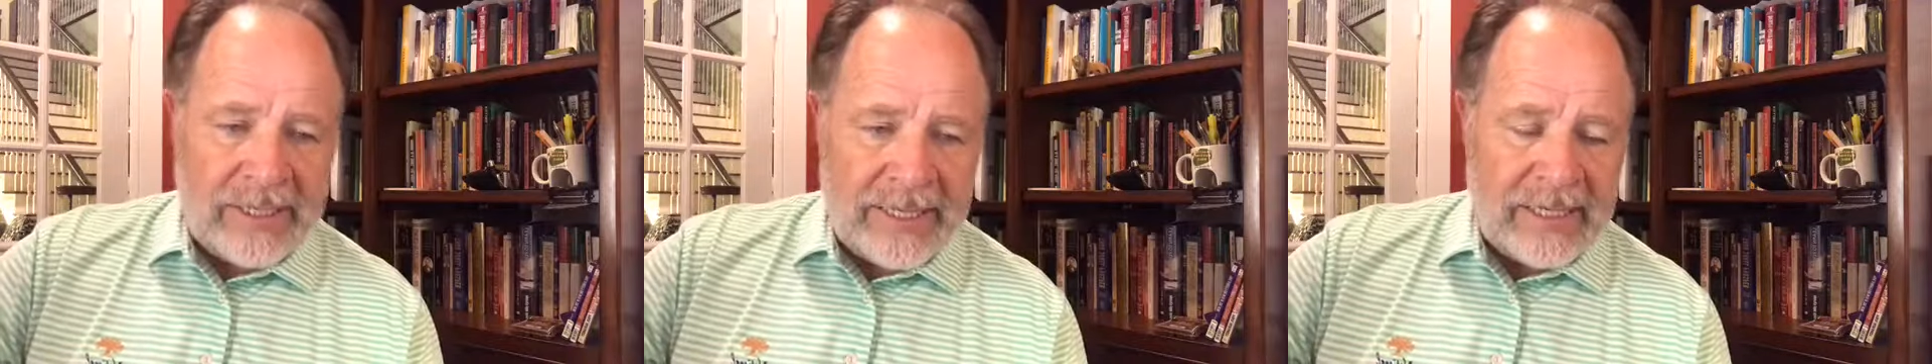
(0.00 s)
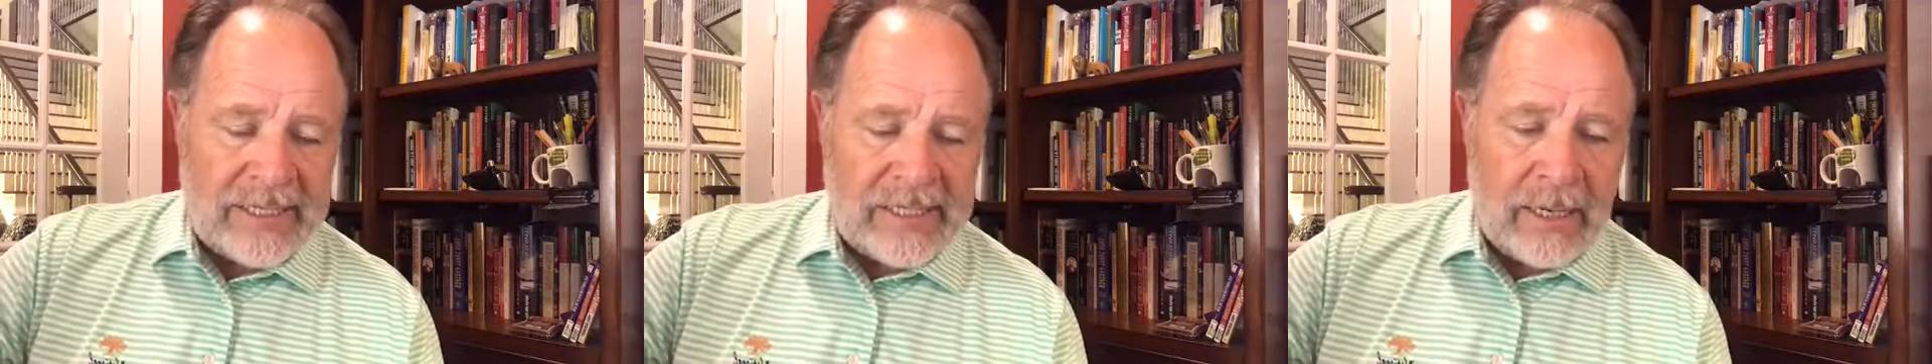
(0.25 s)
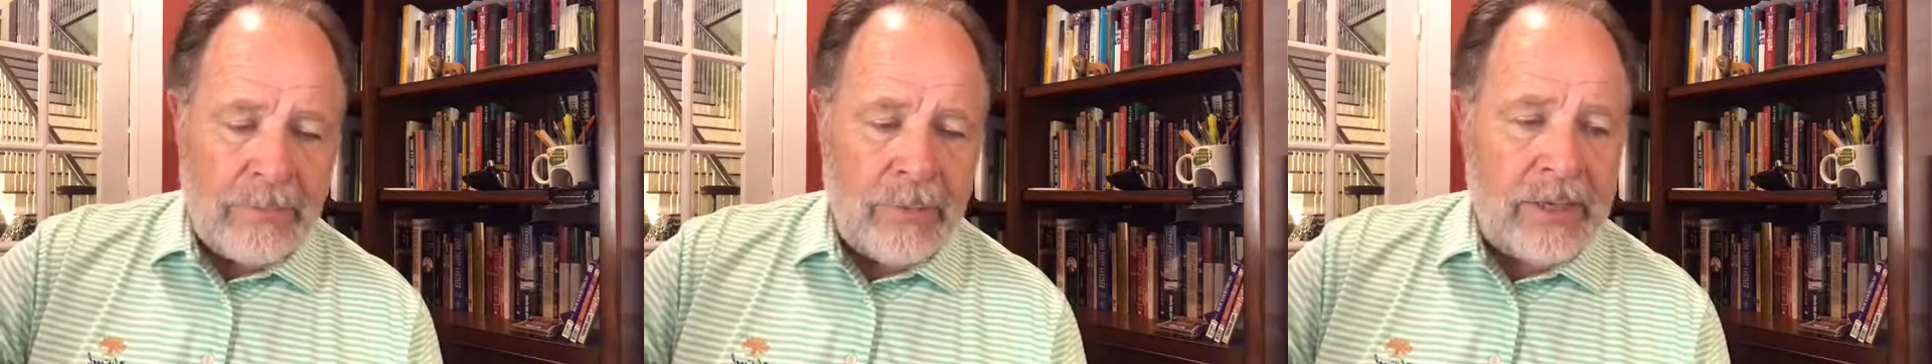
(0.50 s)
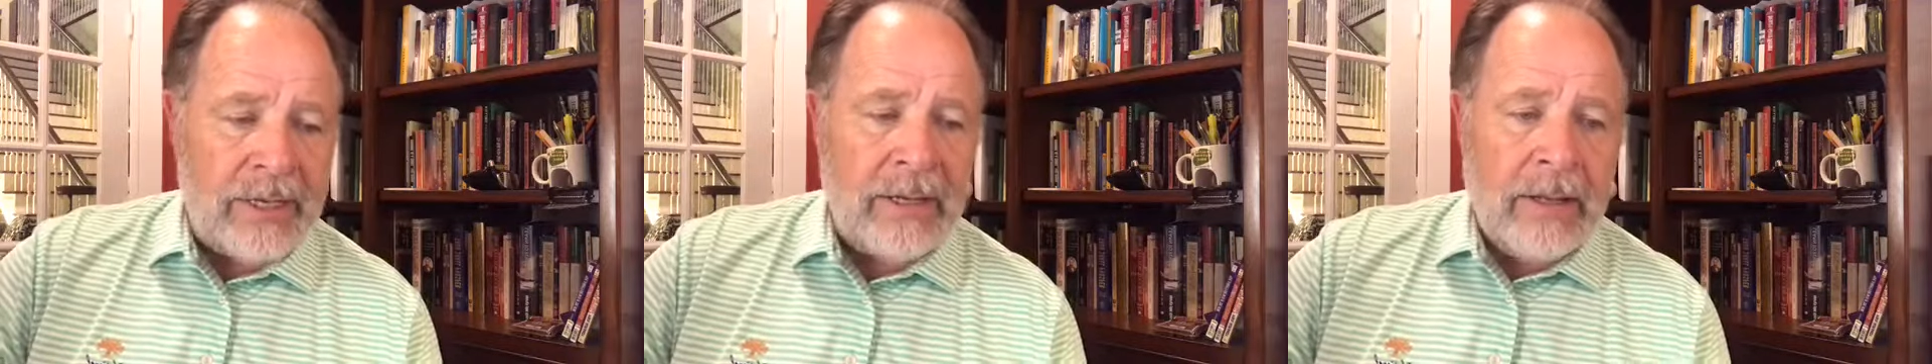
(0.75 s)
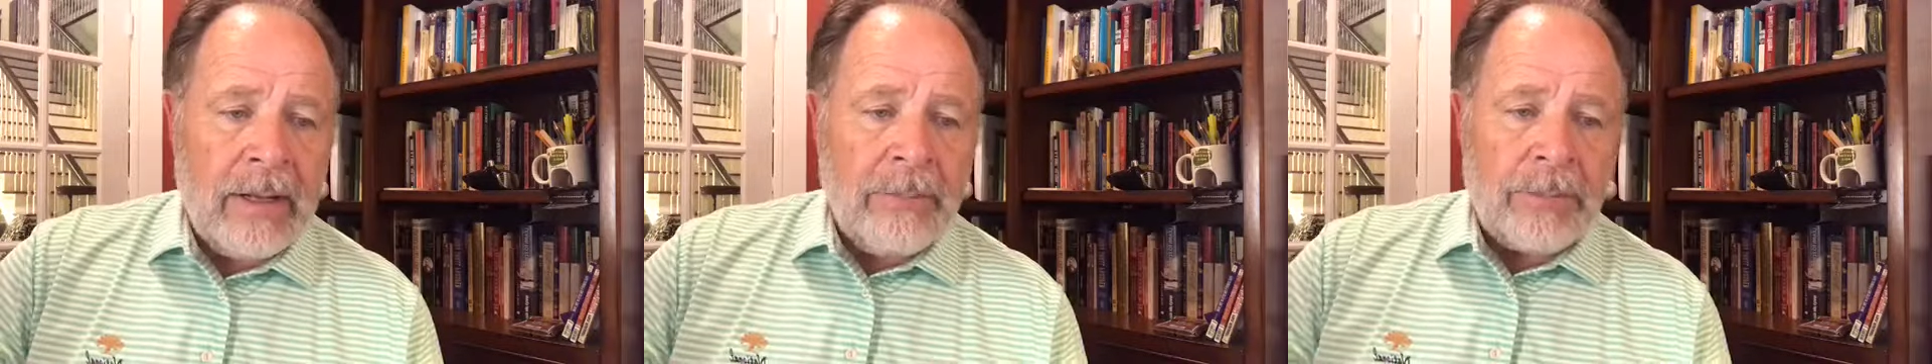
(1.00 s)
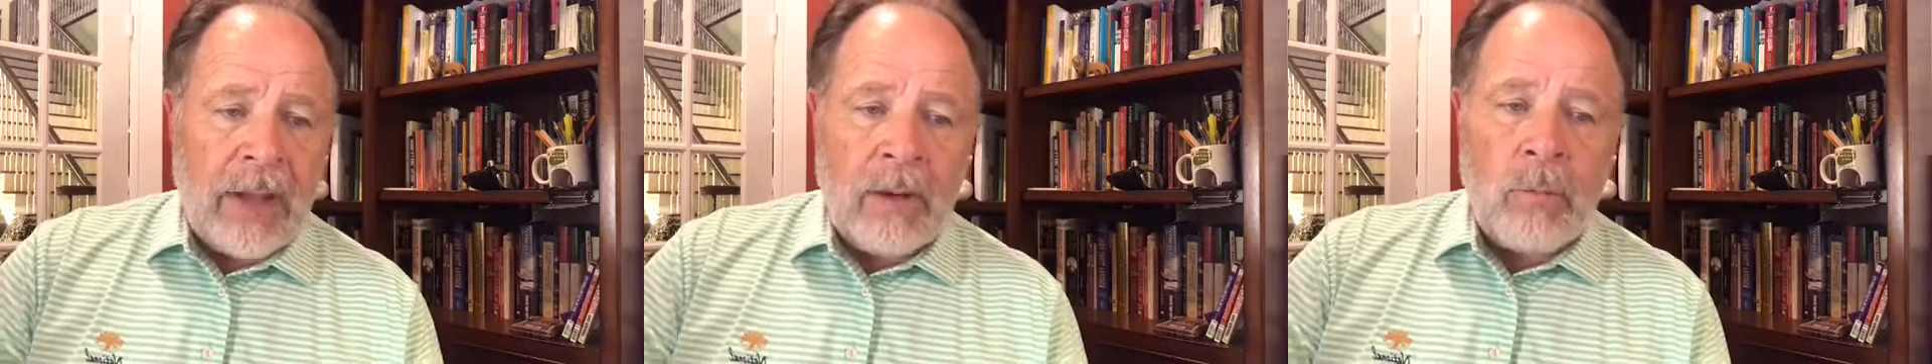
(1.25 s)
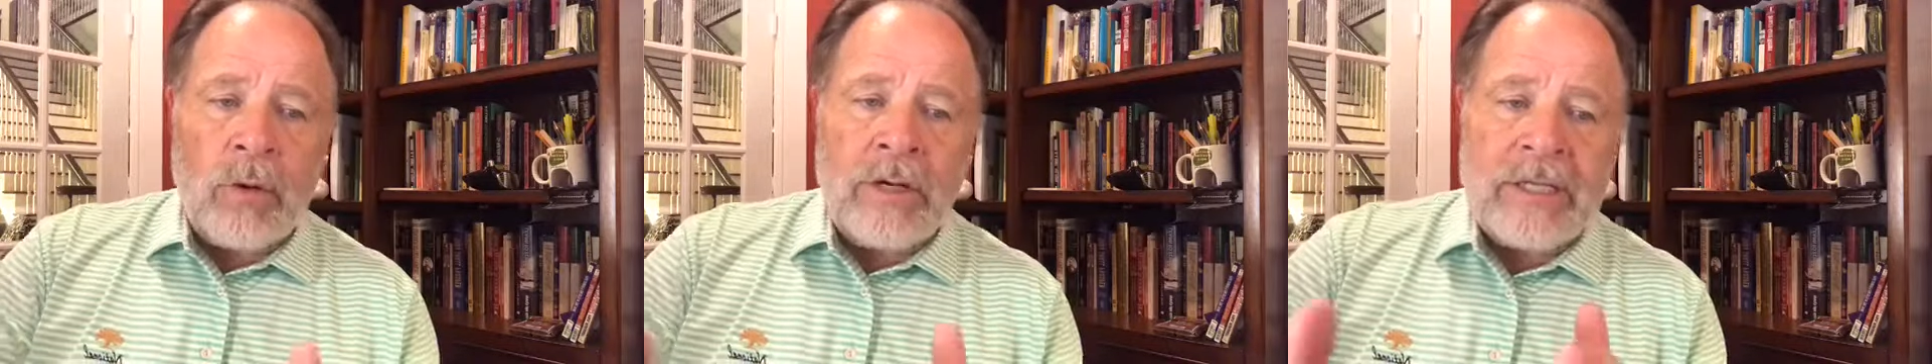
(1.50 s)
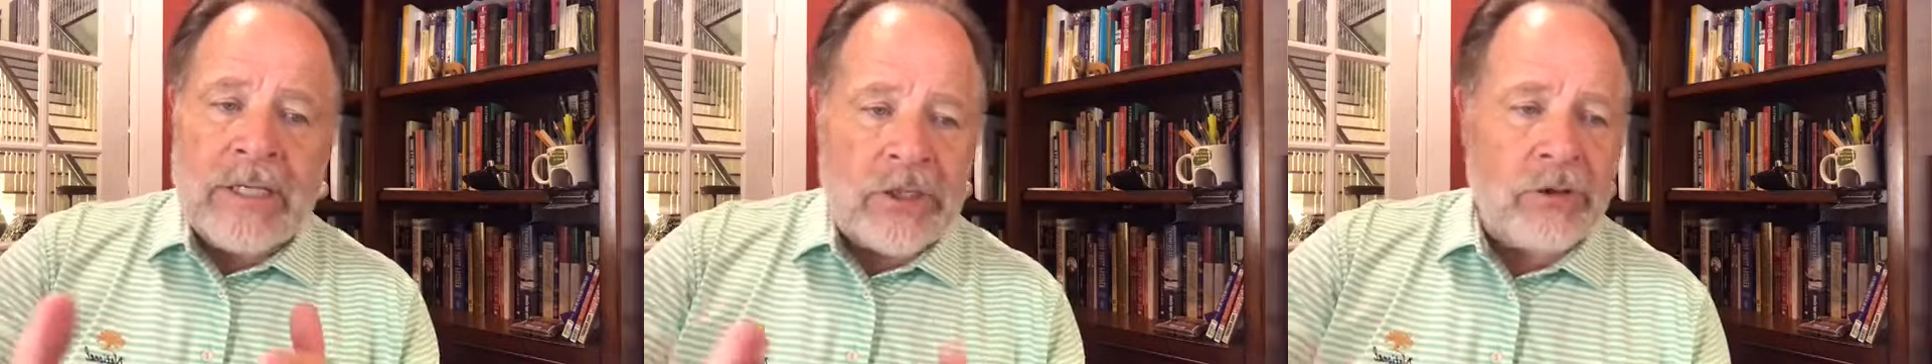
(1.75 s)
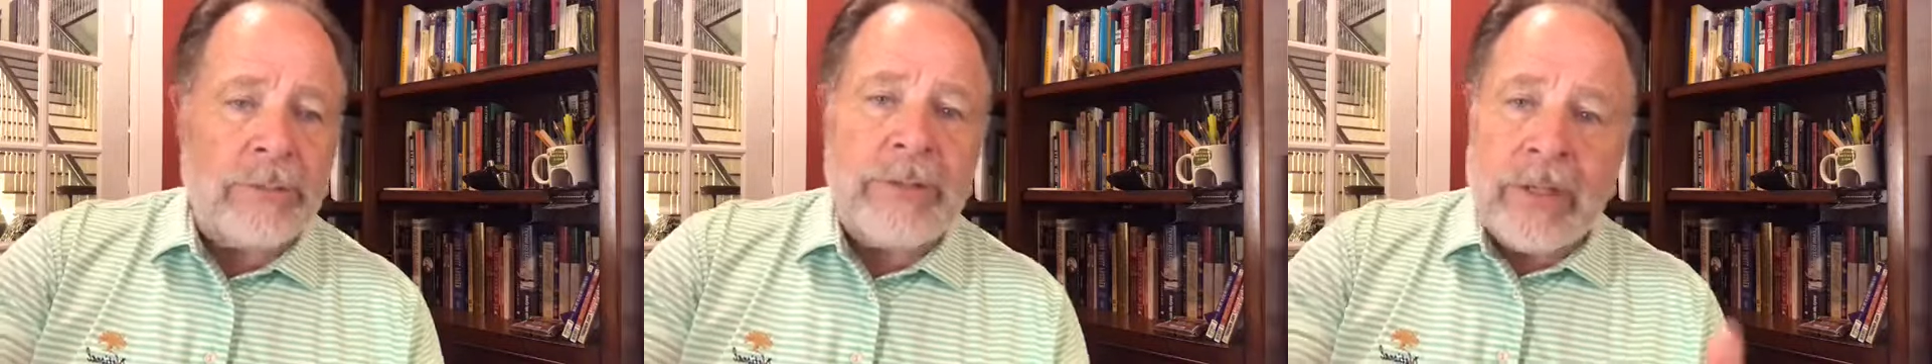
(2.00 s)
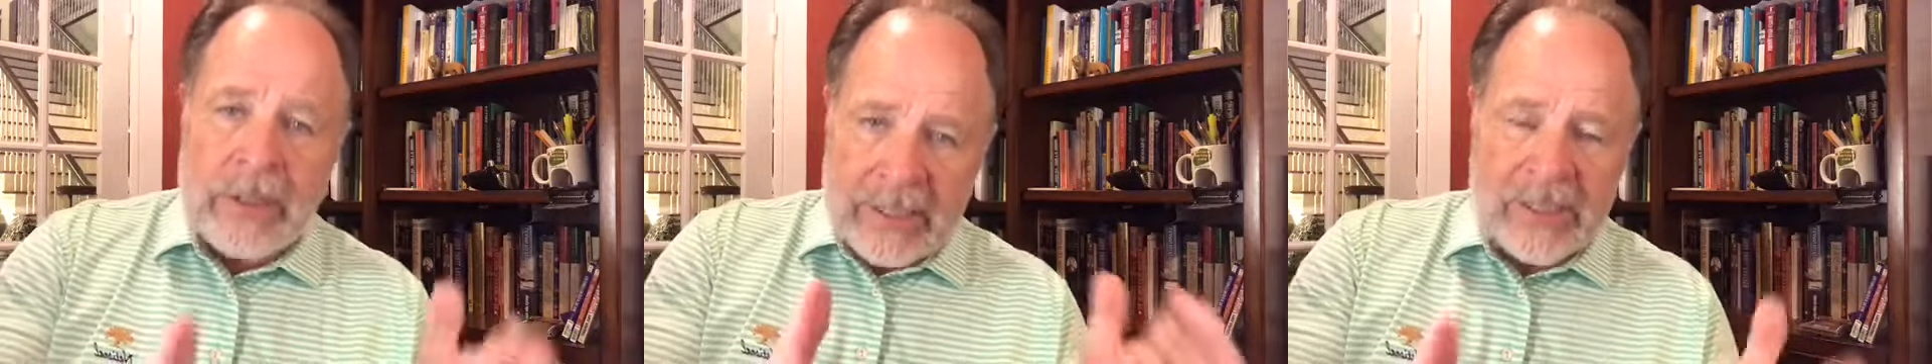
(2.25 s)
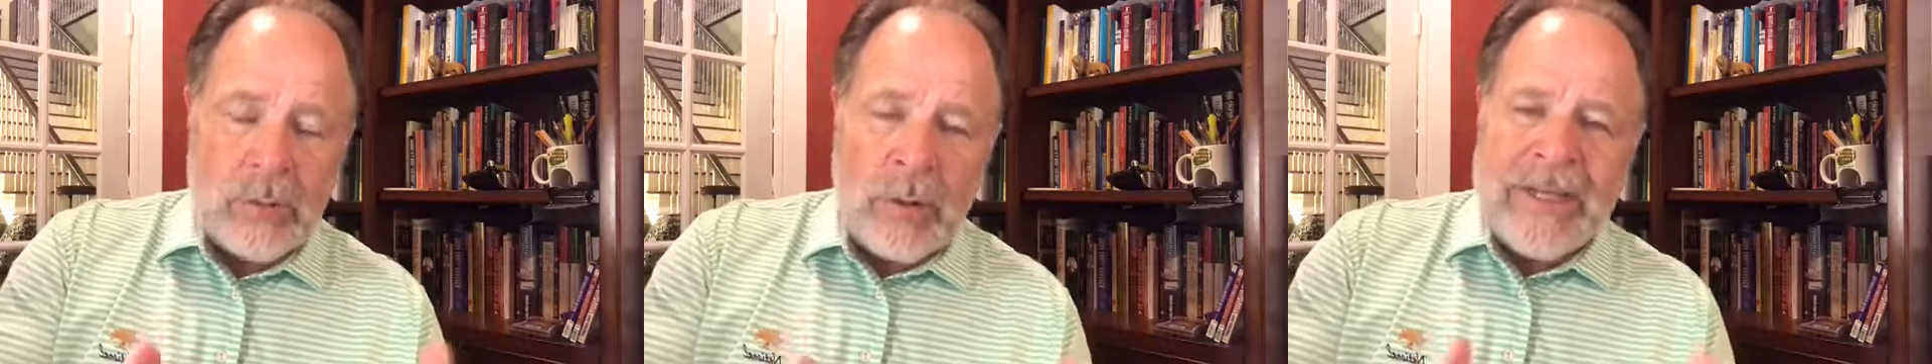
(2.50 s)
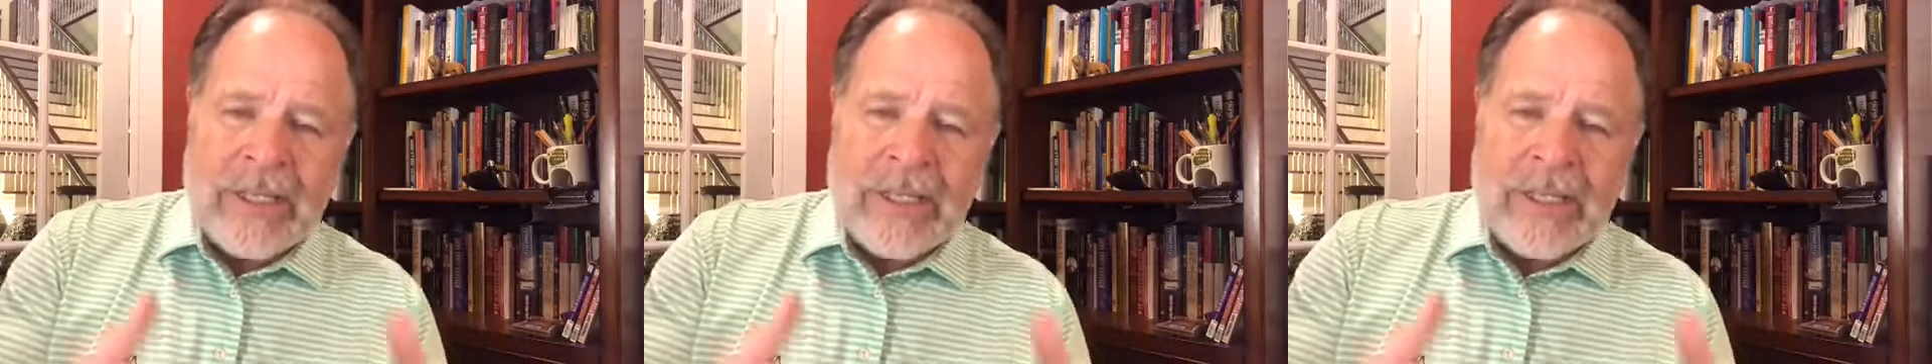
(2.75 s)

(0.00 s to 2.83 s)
to get something, I want it distributed this way.